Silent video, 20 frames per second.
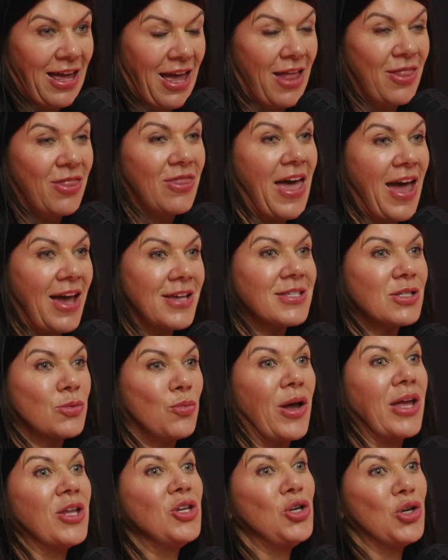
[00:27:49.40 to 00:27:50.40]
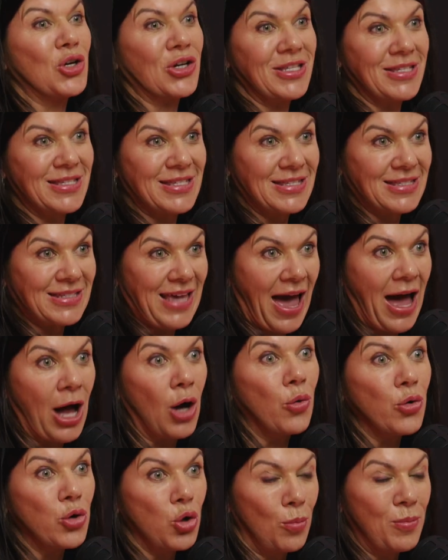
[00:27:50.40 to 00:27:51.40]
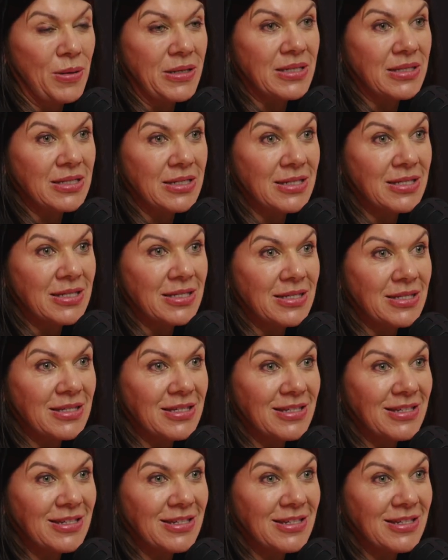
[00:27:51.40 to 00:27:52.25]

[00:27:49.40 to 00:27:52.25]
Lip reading: And that's when you can scale your business